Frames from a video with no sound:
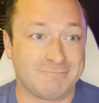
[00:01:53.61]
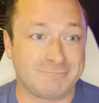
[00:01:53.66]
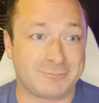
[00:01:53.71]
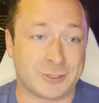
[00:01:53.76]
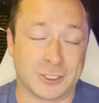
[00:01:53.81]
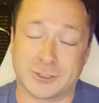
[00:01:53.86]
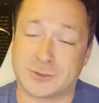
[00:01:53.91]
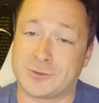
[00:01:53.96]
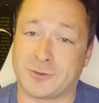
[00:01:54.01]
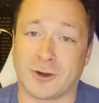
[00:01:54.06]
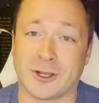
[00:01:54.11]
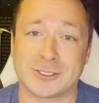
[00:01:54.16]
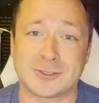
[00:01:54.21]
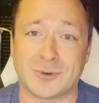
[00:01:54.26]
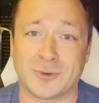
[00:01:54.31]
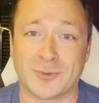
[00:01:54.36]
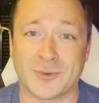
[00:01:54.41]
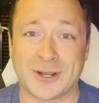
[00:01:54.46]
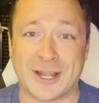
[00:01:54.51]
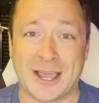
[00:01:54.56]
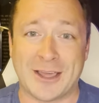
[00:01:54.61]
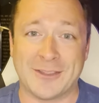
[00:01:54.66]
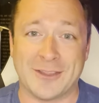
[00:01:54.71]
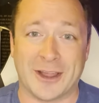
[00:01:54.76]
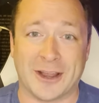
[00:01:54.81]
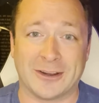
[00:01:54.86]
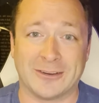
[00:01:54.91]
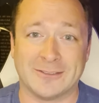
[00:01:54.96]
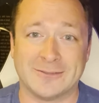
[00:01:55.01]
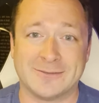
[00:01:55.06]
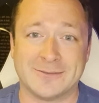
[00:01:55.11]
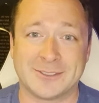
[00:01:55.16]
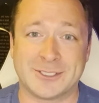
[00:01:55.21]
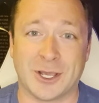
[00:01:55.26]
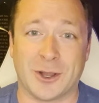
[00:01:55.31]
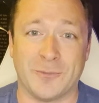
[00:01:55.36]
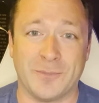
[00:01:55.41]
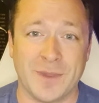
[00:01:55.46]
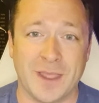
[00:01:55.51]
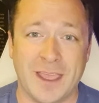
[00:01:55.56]
just for us when we're down there.
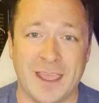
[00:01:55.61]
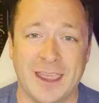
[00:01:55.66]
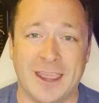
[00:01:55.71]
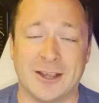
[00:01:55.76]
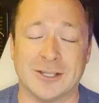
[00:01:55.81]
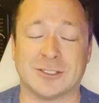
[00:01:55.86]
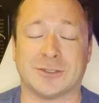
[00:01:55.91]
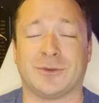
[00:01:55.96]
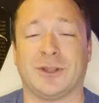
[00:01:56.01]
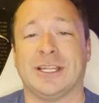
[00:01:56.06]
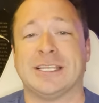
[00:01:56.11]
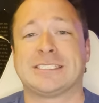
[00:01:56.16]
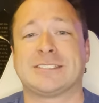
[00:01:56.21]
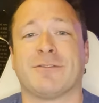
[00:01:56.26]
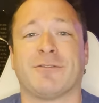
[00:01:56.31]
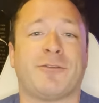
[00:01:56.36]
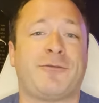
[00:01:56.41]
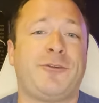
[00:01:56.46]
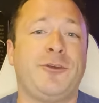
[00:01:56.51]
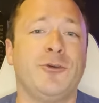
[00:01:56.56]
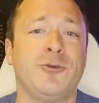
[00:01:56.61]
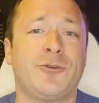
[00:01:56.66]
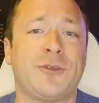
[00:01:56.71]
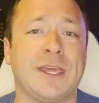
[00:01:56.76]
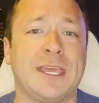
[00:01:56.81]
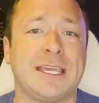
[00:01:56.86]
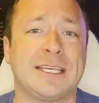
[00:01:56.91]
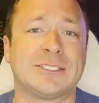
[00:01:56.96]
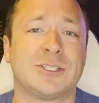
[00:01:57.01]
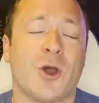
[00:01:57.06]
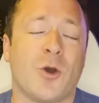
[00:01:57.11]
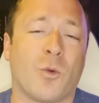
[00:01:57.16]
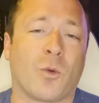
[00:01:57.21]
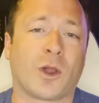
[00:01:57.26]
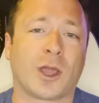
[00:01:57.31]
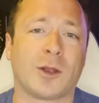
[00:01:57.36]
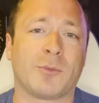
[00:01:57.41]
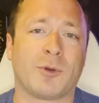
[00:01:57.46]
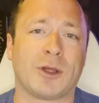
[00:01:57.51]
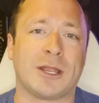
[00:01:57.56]
So here's a list of a few things we're
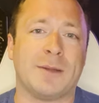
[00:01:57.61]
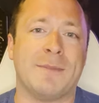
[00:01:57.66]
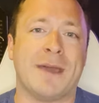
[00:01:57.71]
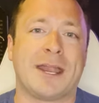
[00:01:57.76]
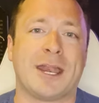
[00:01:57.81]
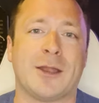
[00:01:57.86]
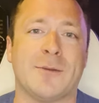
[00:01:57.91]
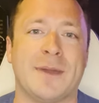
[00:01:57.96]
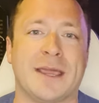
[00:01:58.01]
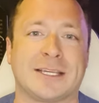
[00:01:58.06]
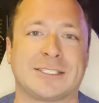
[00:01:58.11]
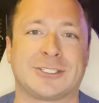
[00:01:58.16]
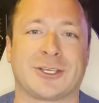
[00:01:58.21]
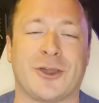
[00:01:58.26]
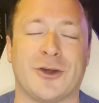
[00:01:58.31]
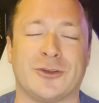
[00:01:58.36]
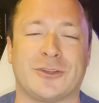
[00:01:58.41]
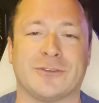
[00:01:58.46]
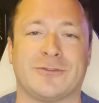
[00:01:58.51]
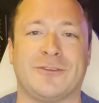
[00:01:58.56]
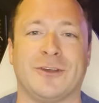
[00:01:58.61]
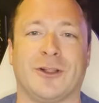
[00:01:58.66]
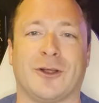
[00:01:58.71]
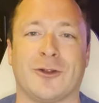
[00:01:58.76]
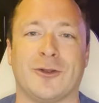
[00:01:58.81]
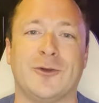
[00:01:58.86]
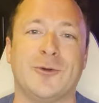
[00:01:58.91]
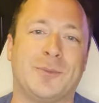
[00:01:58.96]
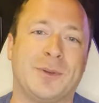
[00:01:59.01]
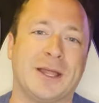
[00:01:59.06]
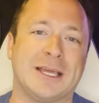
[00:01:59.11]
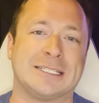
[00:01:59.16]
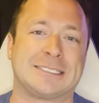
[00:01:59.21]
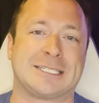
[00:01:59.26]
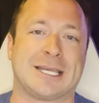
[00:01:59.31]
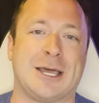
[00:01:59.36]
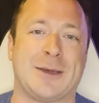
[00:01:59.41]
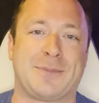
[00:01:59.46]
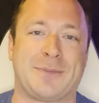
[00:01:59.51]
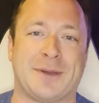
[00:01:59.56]
gonna bring to Merida, Mexico to fill our new place
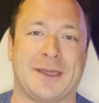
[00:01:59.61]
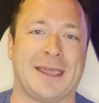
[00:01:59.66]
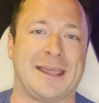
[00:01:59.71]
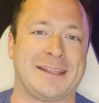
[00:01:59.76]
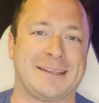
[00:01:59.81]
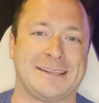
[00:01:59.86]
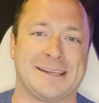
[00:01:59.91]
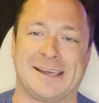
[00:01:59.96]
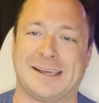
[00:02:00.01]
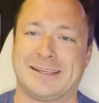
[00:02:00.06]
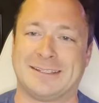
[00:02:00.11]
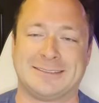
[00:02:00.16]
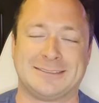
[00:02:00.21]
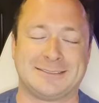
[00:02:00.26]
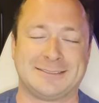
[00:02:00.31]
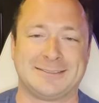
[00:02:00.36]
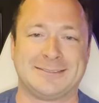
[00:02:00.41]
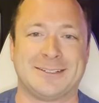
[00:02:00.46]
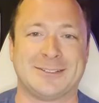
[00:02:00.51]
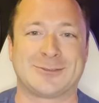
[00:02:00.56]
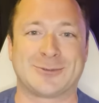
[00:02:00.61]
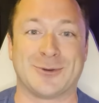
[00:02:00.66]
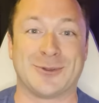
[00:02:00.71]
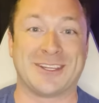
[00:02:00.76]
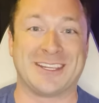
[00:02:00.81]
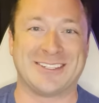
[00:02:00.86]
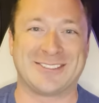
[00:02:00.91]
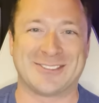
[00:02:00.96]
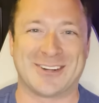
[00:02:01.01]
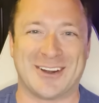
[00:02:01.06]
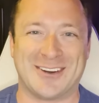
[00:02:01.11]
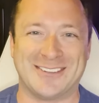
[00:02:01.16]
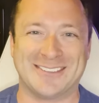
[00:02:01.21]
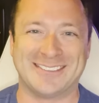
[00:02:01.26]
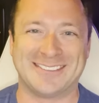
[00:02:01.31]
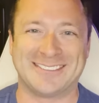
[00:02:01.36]
up, and let's roll the intro.